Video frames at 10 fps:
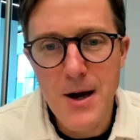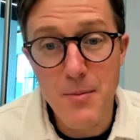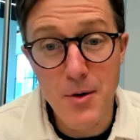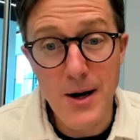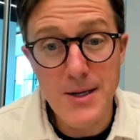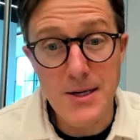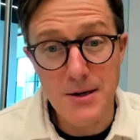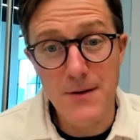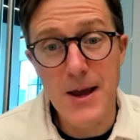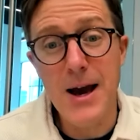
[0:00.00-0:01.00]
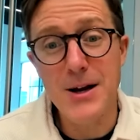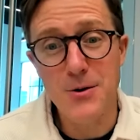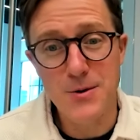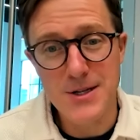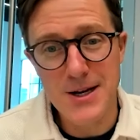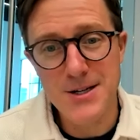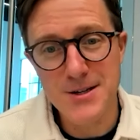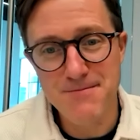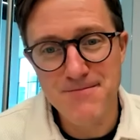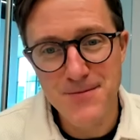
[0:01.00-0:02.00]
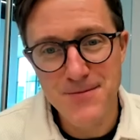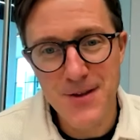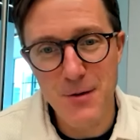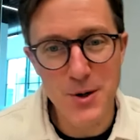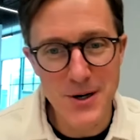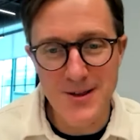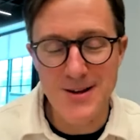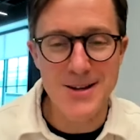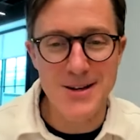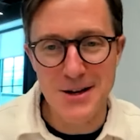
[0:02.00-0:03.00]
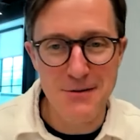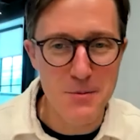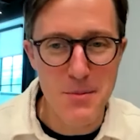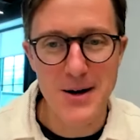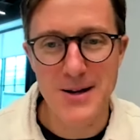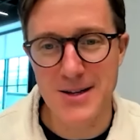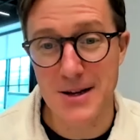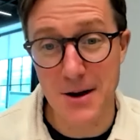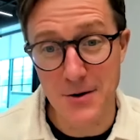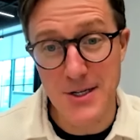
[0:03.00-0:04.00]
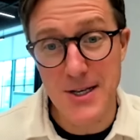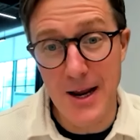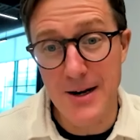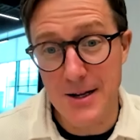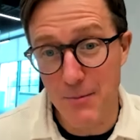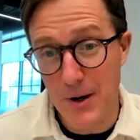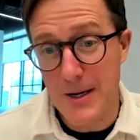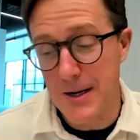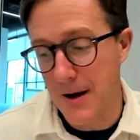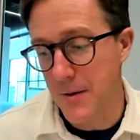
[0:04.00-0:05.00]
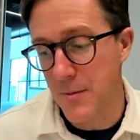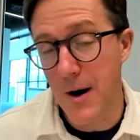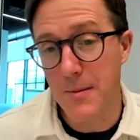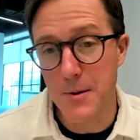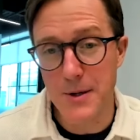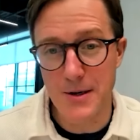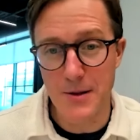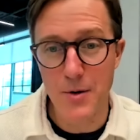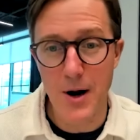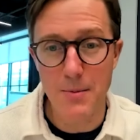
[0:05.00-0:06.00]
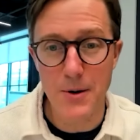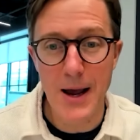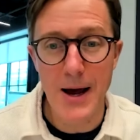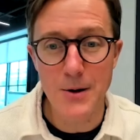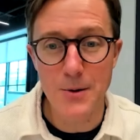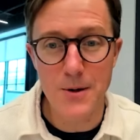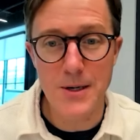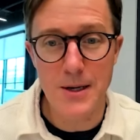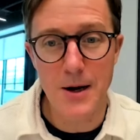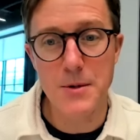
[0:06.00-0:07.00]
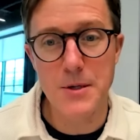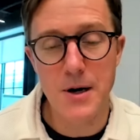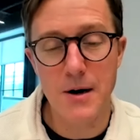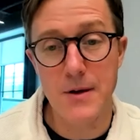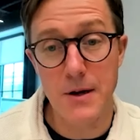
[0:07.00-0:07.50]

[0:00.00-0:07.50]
a process of categorization. of putting things into different buckets and understanding, breaking down the problem into the proper categories can help you solve it.